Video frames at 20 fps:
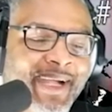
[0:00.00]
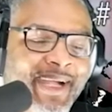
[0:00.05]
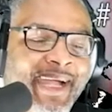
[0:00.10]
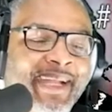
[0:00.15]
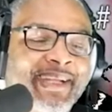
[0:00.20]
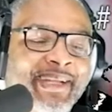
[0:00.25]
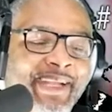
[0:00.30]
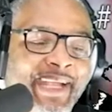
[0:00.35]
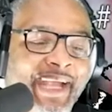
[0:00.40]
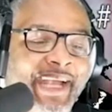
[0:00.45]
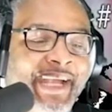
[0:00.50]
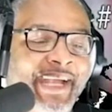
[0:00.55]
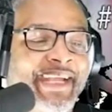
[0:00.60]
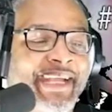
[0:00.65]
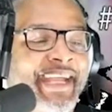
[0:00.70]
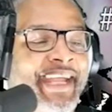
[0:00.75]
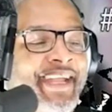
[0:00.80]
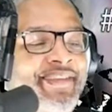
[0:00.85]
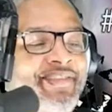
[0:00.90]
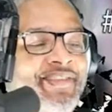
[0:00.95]
There
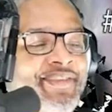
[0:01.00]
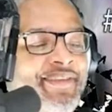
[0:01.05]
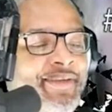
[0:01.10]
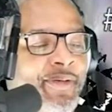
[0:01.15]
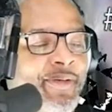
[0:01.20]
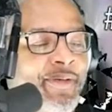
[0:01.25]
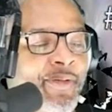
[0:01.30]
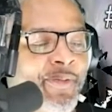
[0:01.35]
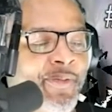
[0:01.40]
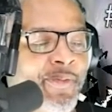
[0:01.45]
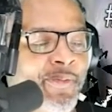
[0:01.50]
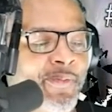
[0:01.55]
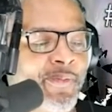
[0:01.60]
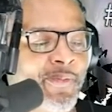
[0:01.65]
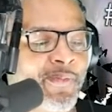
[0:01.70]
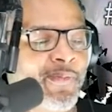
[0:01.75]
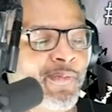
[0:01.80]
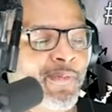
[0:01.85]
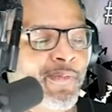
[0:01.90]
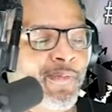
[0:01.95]
is. Hey
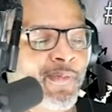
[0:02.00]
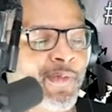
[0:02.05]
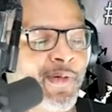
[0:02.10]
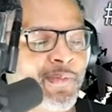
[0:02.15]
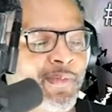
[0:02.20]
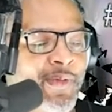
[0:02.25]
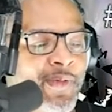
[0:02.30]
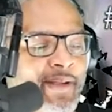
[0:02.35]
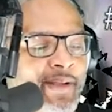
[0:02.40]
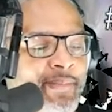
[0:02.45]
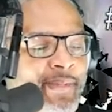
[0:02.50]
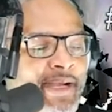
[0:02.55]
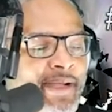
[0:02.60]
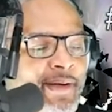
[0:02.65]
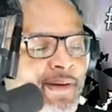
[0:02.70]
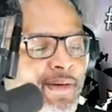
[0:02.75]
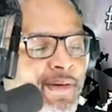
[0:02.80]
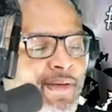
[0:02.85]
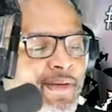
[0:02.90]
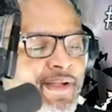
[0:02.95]
guys. wait so, a
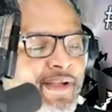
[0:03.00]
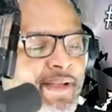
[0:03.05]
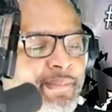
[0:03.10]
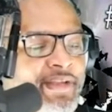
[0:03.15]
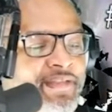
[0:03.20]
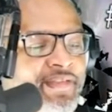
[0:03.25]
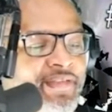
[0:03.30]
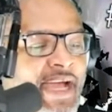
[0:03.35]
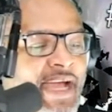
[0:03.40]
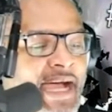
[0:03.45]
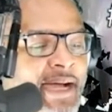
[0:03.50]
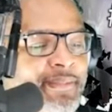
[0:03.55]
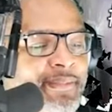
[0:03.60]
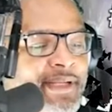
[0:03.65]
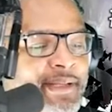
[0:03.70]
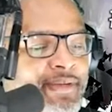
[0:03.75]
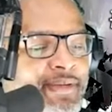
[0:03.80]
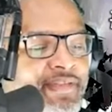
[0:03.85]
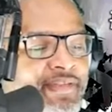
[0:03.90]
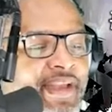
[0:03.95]
minute. Hold um, on. Let um, me stop.
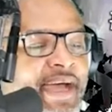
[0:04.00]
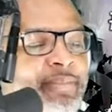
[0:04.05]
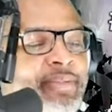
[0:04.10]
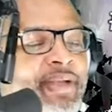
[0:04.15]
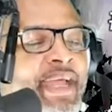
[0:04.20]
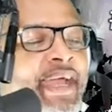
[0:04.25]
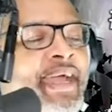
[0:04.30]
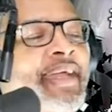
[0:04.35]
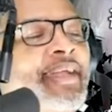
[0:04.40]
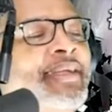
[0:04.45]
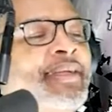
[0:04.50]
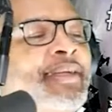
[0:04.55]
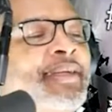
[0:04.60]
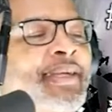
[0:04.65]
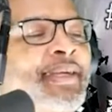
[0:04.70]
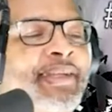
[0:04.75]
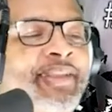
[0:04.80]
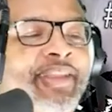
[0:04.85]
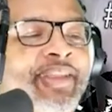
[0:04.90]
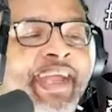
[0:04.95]
Let me stop that.
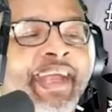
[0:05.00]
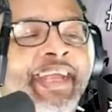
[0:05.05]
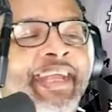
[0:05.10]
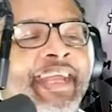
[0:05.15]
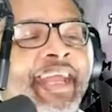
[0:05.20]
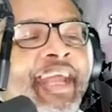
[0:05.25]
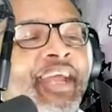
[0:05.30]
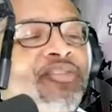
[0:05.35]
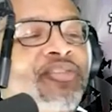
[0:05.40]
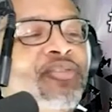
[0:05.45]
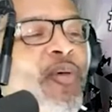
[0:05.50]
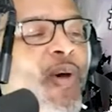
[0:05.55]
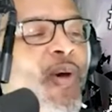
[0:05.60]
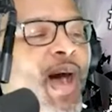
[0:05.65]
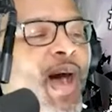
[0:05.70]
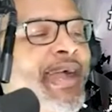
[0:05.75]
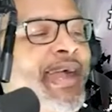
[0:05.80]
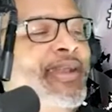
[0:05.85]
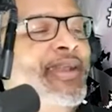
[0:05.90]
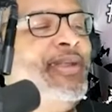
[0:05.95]
There is
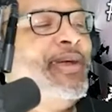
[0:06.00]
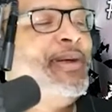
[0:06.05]
one.